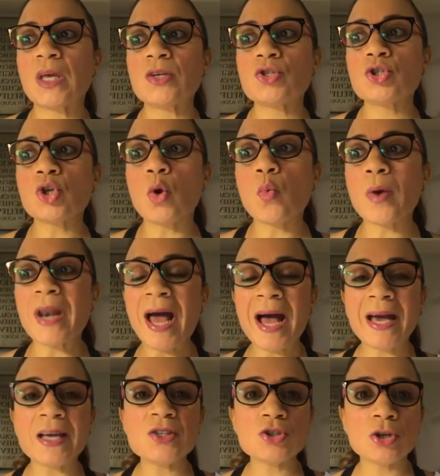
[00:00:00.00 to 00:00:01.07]
So when
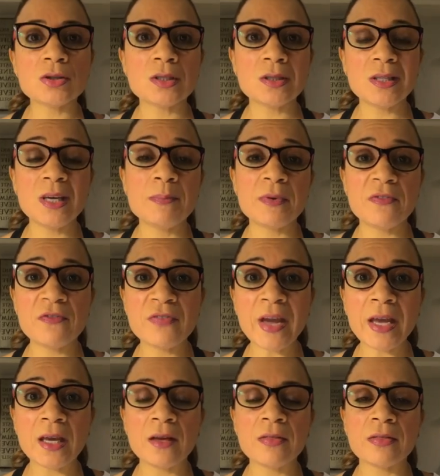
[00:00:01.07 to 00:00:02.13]
I took the leap of
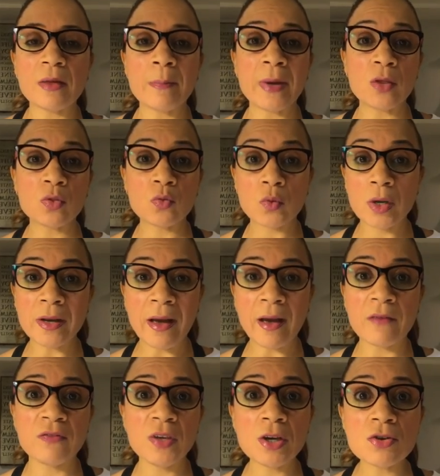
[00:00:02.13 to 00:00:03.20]
faith about
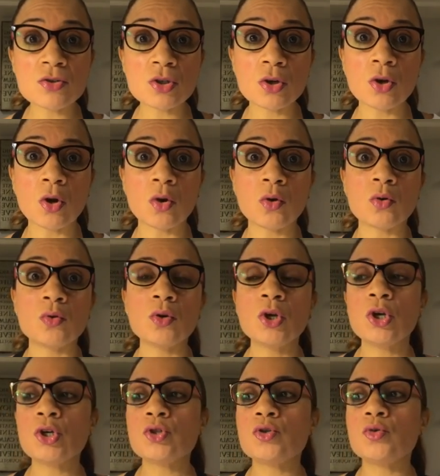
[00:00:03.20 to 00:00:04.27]
3.5 years ago
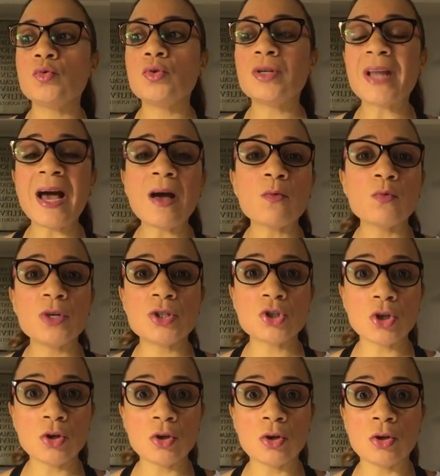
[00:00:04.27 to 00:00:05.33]
to not
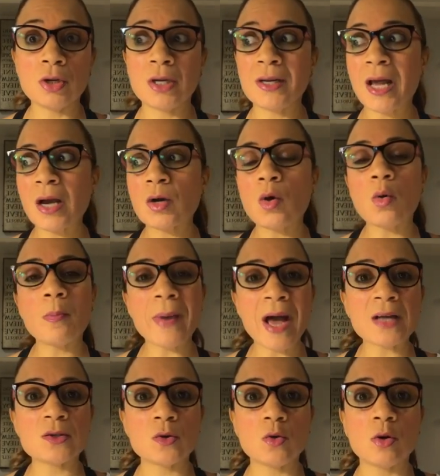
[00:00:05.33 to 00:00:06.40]
return and not go
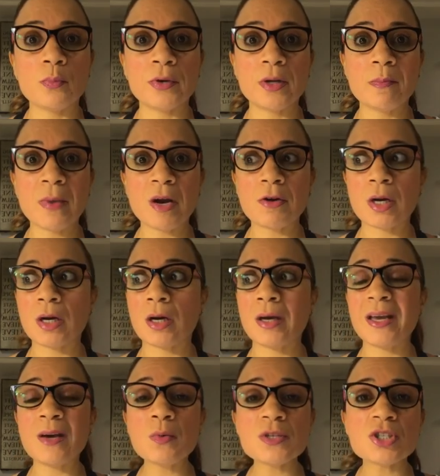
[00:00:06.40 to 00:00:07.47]
back to corporate
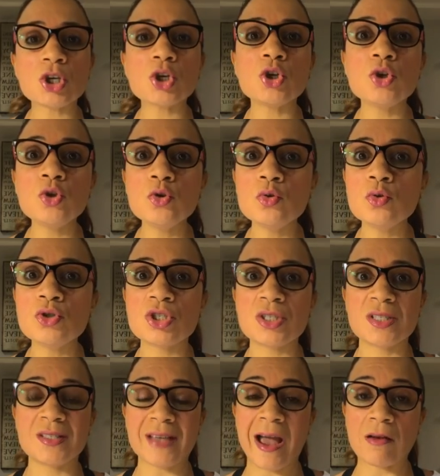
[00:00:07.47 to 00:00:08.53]
America, it was a huge
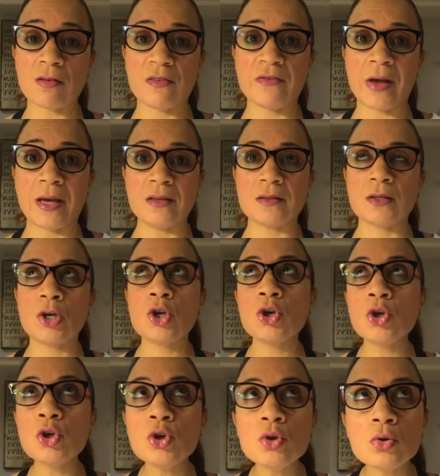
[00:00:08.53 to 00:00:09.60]
sacrifice.
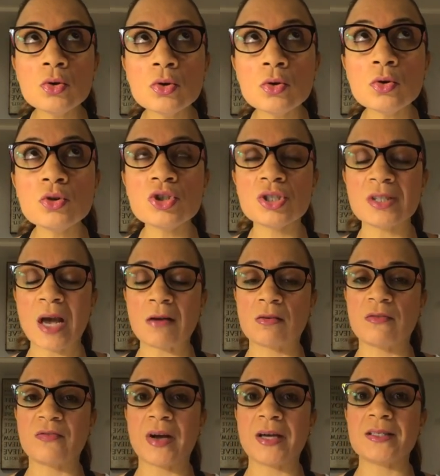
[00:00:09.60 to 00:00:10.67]
Huge
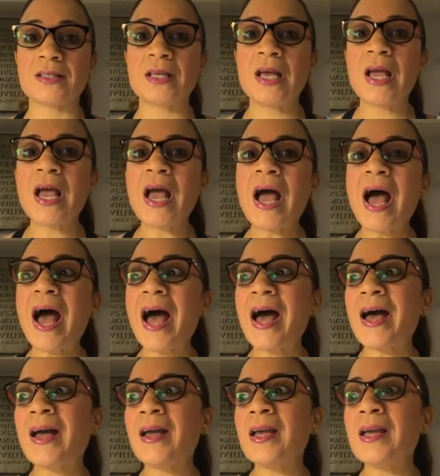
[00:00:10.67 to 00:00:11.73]
sacrifice.
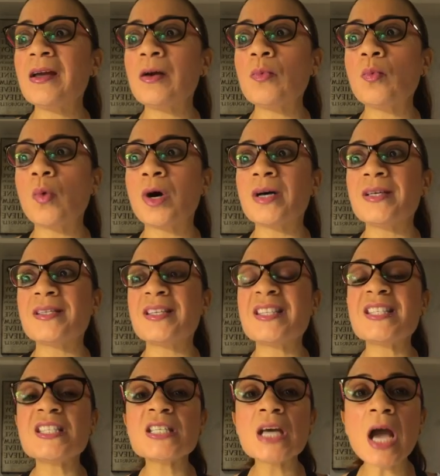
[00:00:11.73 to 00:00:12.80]
I was
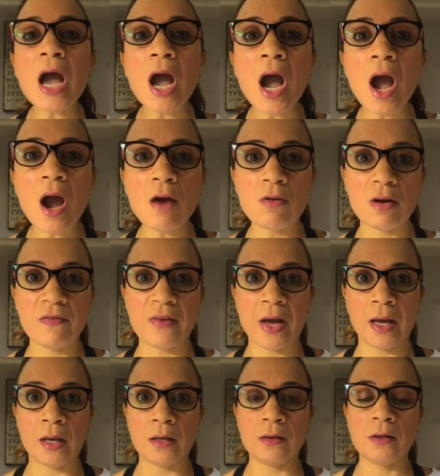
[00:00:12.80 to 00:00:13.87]

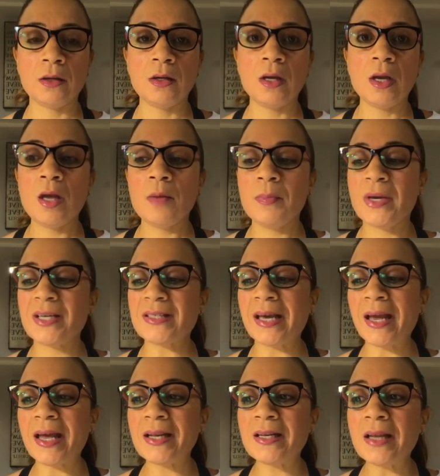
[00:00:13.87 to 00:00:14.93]
terrified because
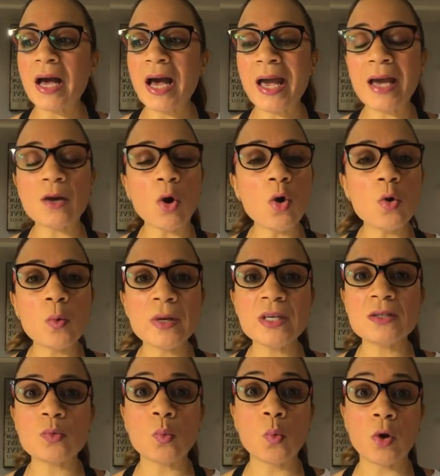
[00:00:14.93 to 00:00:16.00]
I had
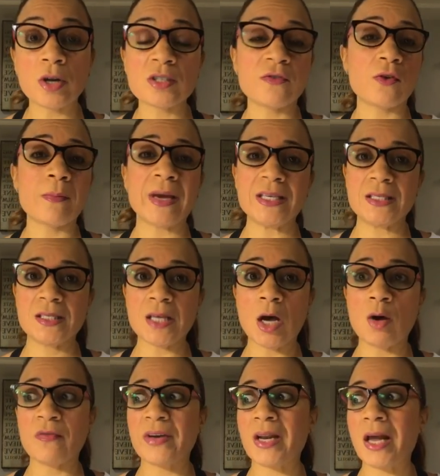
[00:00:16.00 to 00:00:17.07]
always worked for
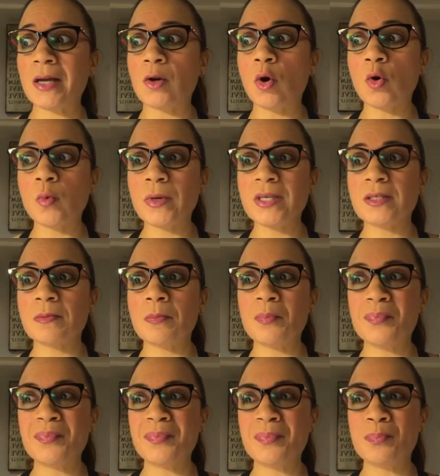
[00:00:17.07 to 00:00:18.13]
myself and I'd always
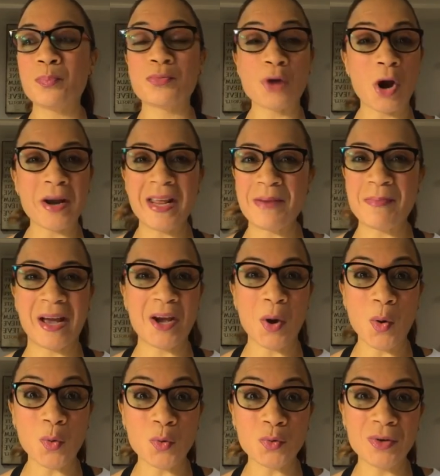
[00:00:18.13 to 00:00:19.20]
brought in my
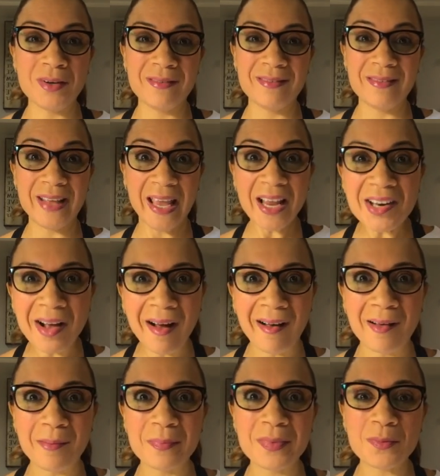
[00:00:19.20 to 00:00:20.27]
own
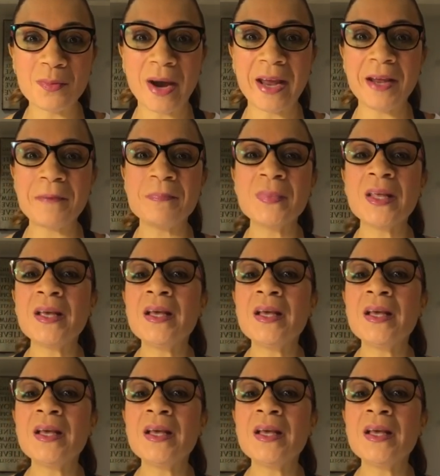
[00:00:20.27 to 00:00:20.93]
income, right?